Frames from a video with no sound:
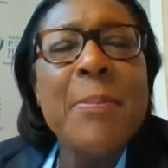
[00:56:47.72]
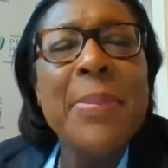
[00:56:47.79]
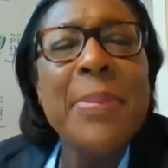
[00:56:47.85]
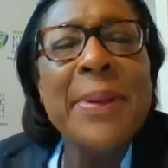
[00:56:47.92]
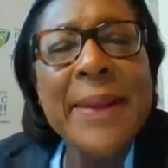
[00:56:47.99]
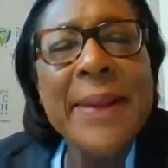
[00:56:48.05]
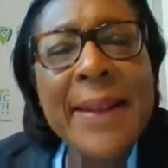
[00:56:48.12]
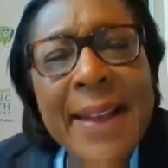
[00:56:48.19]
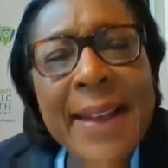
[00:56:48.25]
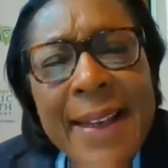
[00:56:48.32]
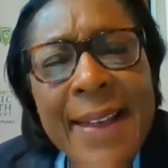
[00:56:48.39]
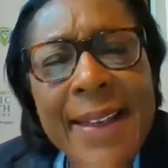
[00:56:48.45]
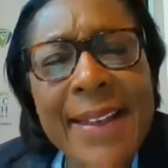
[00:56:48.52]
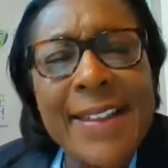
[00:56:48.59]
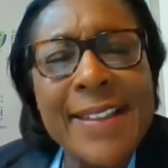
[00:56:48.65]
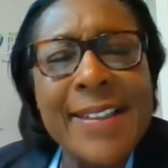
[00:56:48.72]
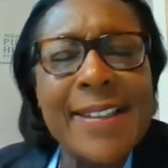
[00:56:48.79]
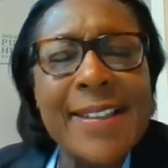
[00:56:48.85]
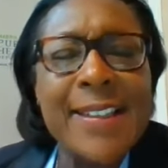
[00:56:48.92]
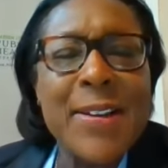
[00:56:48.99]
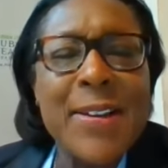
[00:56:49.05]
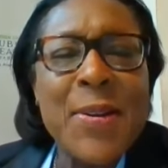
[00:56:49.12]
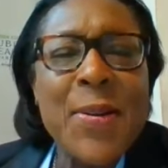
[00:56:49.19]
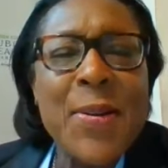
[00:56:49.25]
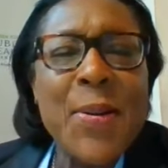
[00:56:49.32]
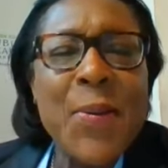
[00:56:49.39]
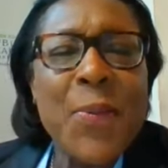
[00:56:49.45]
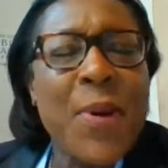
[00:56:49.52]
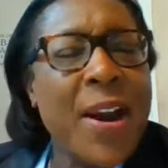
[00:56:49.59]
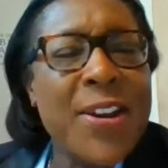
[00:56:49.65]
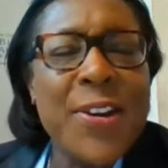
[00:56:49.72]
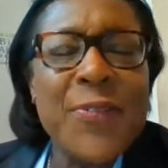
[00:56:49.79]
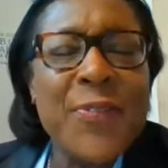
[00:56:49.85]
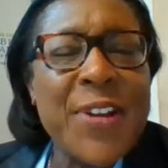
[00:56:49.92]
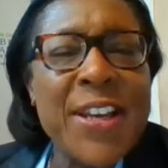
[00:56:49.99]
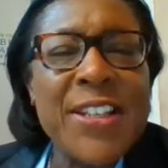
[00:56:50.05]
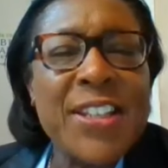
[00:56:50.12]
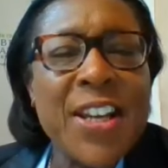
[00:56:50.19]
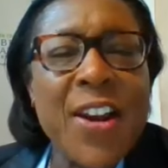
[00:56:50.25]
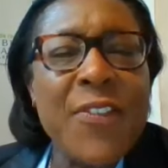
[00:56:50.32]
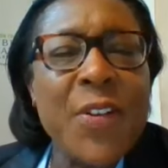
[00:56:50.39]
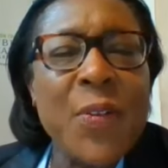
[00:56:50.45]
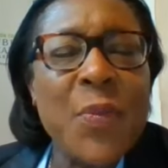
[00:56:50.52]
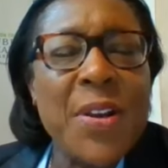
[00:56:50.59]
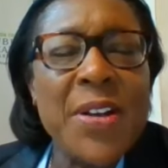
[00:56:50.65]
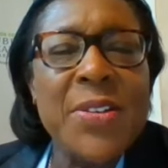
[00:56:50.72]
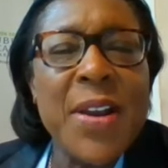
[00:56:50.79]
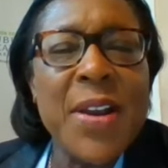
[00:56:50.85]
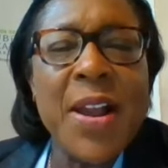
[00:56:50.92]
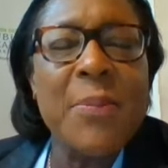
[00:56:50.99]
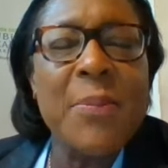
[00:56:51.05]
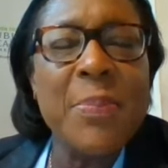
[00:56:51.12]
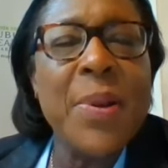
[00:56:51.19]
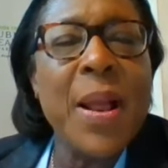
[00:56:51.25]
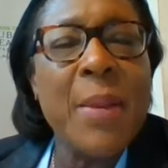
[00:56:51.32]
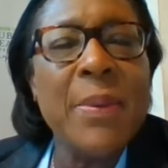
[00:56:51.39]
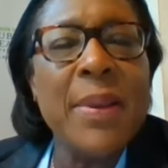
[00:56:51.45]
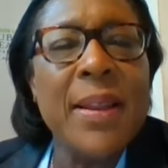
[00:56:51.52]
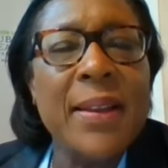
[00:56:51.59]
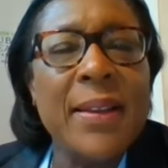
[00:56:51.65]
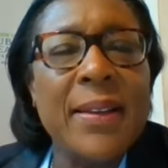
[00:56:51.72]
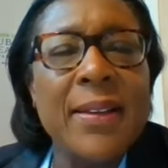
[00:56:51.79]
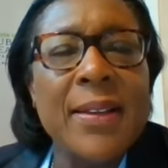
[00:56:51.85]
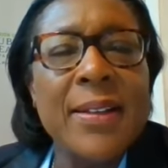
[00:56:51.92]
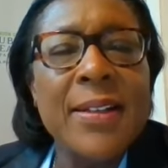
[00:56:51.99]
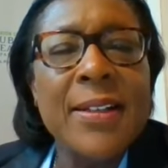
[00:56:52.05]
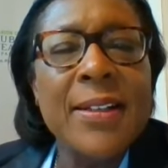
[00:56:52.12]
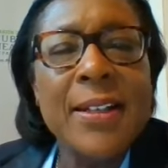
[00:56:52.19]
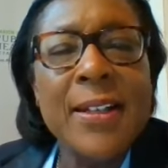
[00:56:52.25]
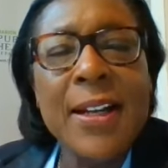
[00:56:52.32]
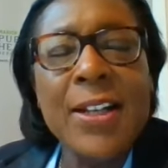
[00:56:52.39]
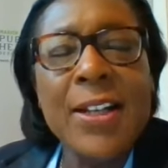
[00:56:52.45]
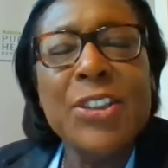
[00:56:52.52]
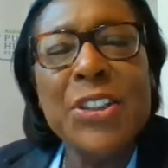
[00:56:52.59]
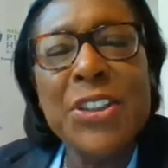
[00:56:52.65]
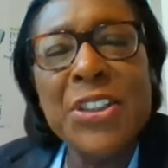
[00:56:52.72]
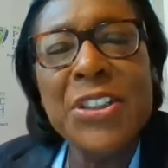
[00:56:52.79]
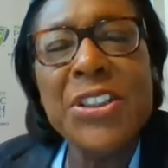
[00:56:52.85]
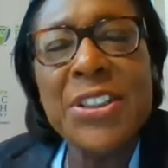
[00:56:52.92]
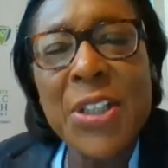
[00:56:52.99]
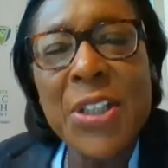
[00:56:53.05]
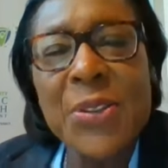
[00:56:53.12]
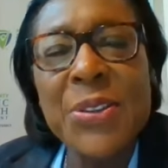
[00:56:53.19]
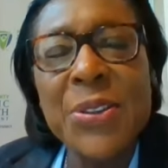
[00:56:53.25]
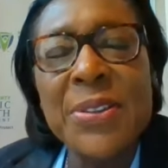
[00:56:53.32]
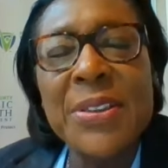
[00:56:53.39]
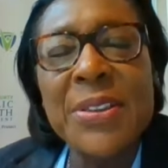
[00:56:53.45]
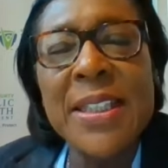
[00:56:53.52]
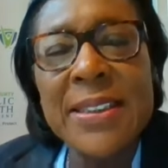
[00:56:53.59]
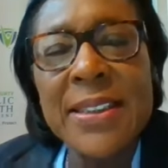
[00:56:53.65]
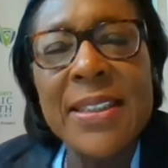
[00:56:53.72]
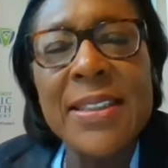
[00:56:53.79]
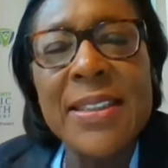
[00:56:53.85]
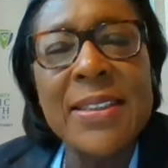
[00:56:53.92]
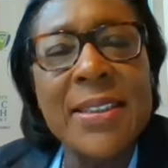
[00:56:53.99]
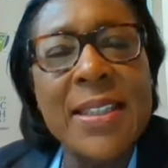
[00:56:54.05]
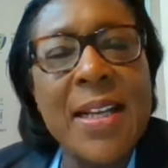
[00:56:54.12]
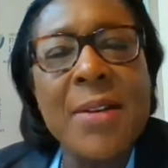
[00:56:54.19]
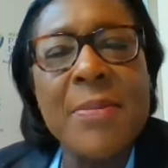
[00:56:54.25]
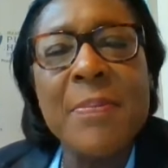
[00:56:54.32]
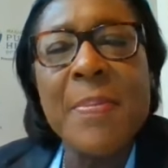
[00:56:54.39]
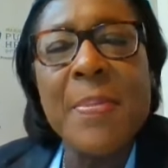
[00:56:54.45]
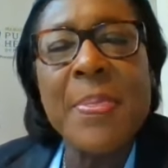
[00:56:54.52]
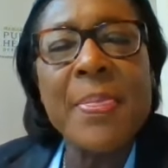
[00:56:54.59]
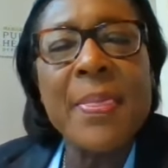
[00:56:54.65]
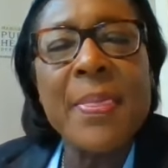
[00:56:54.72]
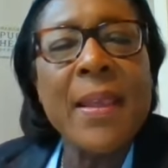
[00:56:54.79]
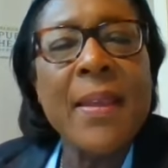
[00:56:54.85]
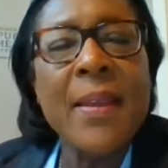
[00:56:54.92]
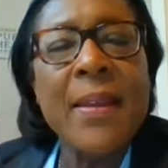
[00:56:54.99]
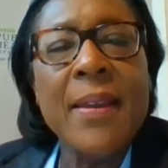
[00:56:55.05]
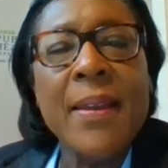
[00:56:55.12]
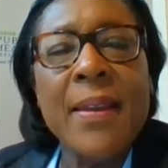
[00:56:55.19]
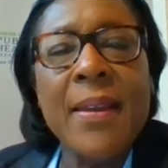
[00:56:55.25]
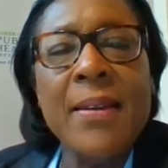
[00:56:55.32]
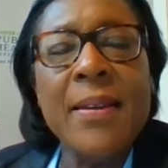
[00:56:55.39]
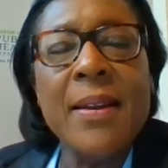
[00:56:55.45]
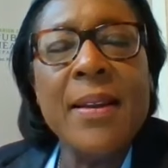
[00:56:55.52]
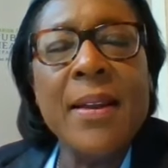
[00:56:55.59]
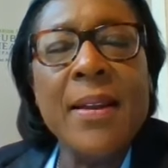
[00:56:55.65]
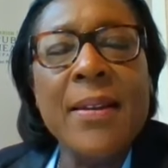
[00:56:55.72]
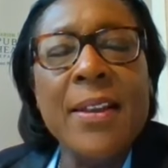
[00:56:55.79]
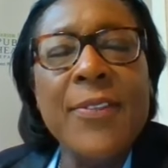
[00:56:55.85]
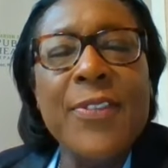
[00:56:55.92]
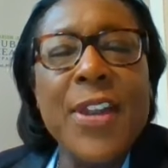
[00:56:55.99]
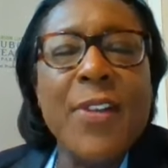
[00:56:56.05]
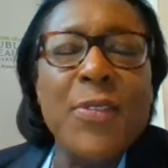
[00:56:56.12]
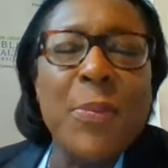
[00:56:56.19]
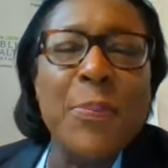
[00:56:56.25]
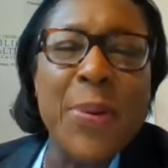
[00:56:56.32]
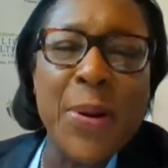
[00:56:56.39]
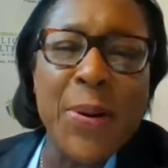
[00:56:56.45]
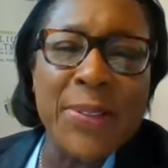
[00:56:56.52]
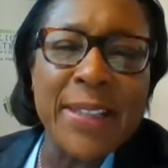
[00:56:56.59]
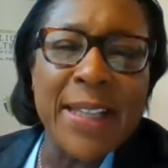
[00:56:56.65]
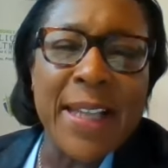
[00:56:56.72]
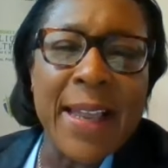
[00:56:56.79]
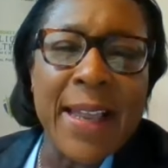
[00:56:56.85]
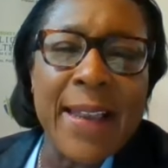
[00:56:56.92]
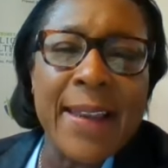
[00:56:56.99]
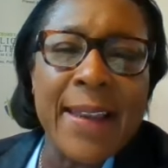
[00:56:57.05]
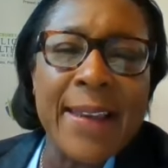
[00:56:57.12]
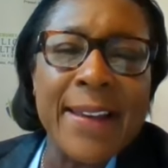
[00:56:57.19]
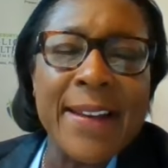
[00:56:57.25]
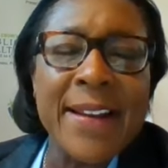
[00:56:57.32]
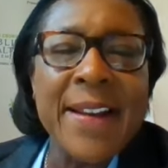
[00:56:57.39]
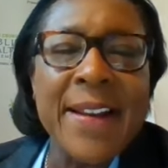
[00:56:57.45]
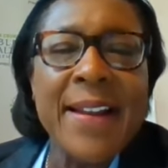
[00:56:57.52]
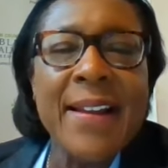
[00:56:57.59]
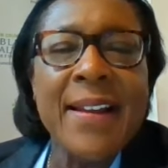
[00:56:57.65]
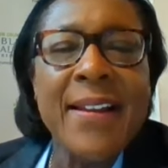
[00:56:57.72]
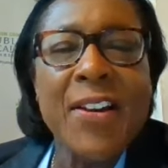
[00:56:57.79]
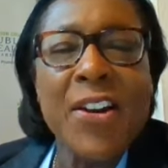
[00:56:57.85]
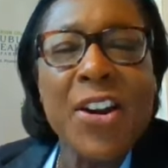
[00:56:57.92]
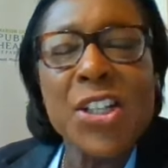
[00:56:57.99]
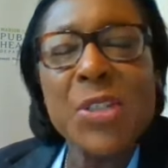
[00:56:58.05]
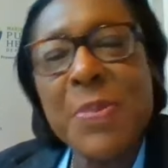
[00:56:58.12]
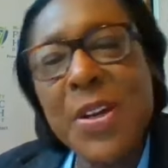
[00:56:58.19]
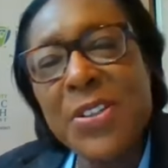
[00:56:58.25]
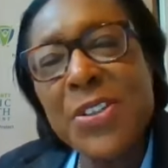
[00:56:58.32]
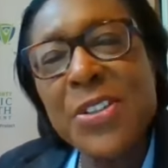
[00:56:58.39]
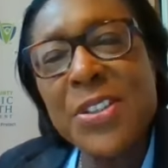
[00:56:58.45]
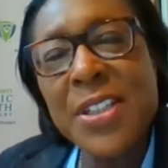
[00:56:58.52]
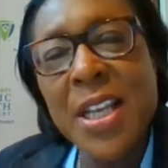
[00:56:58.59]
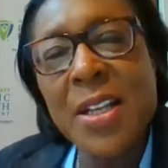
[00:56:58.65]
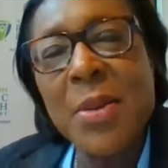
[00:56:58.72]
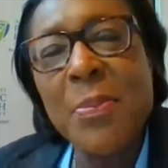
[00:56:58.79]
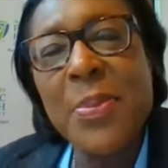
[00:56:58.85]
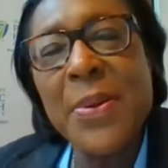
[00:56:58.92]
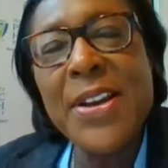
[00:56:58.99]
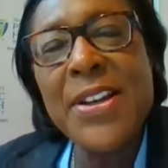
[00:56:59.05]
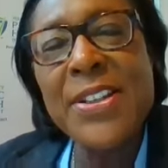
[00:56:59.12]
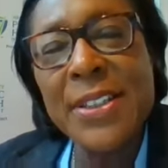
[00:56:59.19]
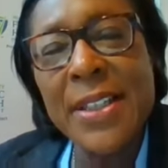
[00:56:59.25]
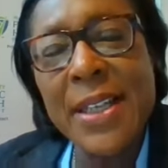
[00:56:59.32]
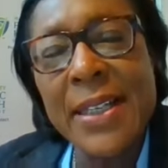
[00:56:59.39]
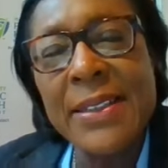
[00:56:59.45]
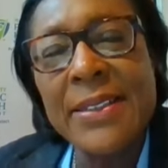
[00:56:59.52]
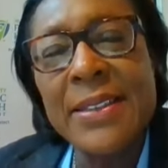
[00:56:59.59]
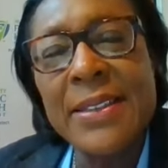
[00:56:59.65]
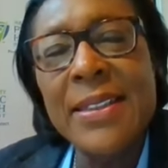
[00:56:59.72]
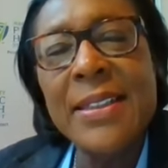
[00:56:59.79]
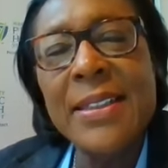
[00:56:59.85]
please wear your face covering when you're out in public. Do your social distancing. And if you have a birthday or a special celebration,